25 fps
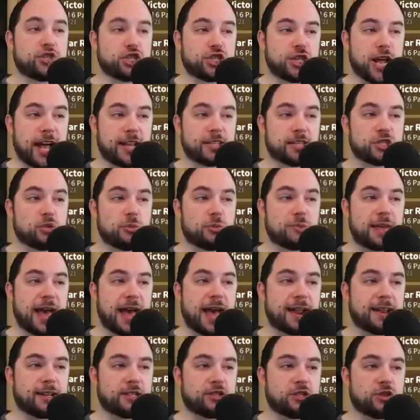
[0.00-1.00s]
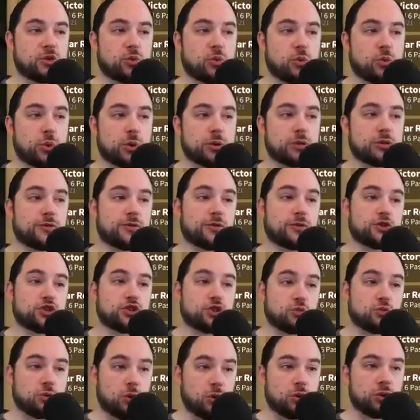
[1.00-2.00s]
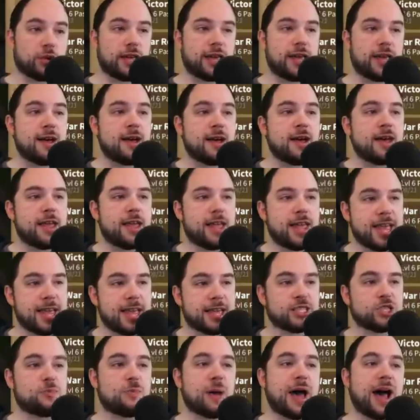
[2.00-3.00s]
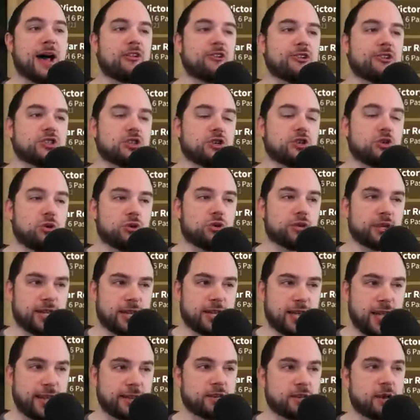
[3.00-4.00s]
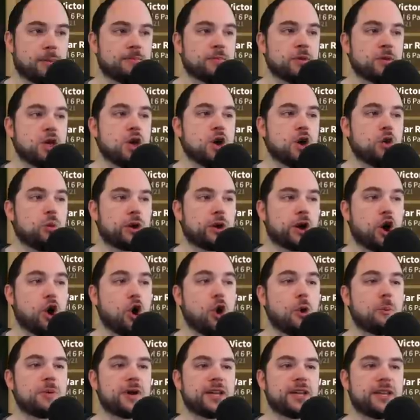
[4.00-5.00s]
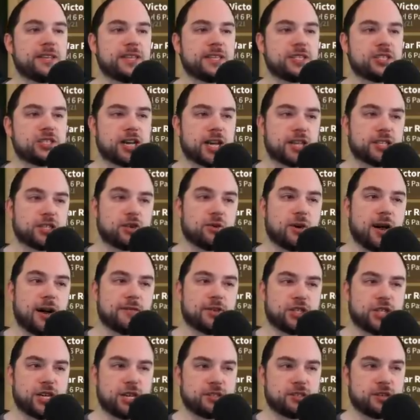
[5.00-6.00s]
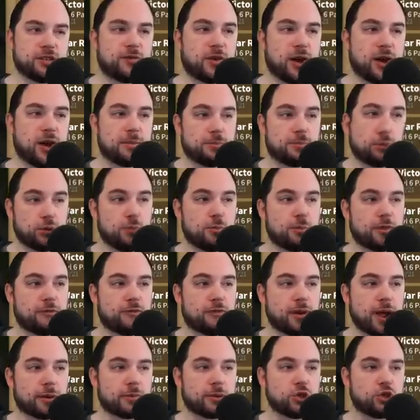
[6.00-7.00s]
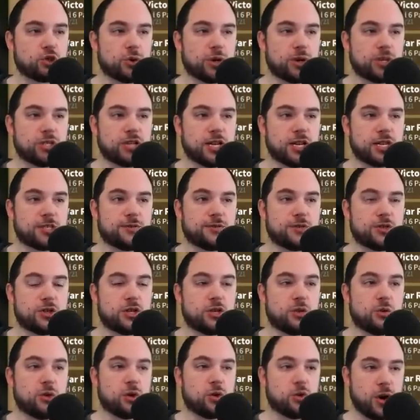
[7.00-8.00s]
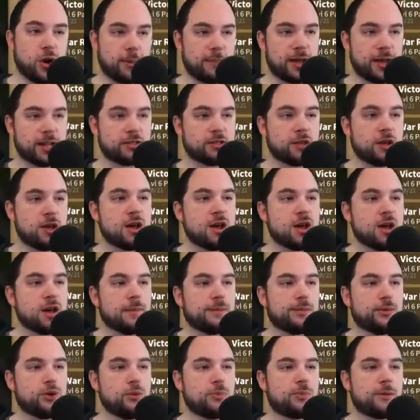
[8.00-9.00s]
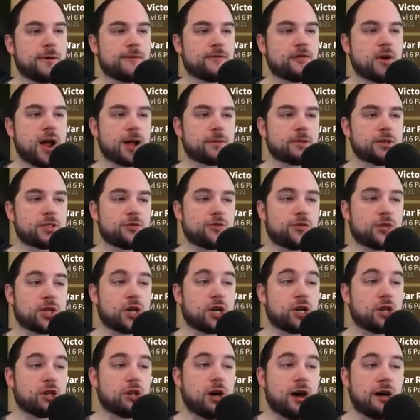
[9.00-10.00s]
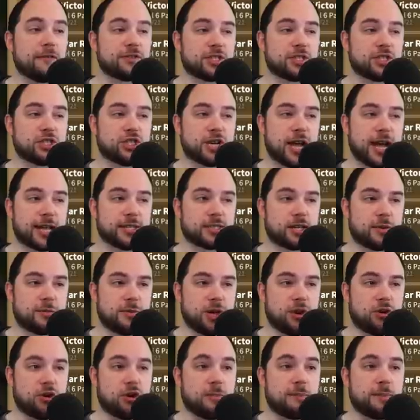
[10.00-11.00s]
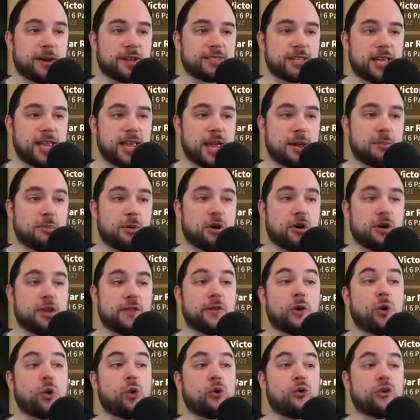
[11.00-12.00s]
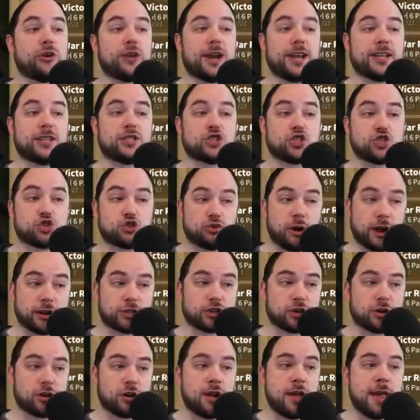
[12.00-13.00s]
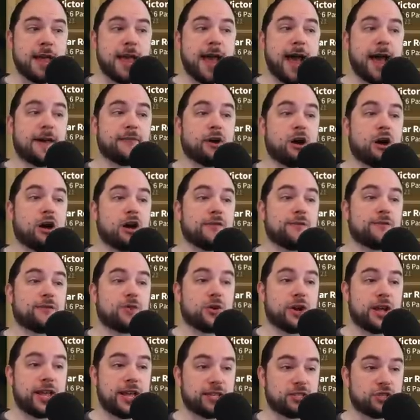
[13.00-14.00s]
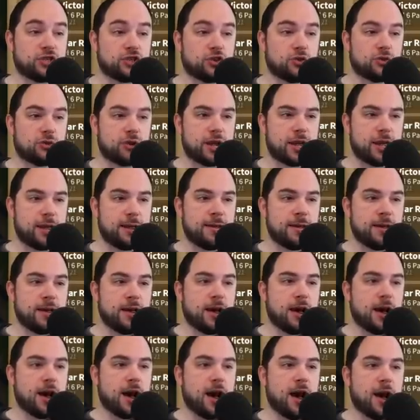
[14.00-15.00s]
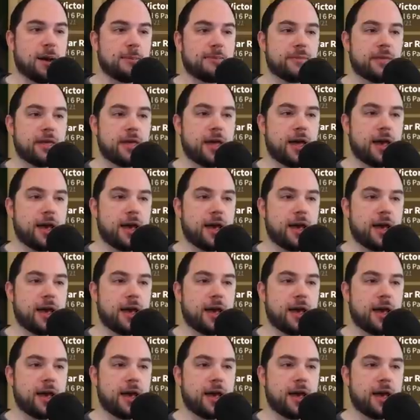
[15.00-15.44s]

chest will be added to the rewards for Soroli, Ian's Ballads, and Golden Kingdom. When opening these chests, you'll have a chance to find blueprint fragment choice chests for the new equipment. Blueprint fragments for the gloves and chests can be earned by taking part in the Holy Knight's treasure and the hunt for history, um,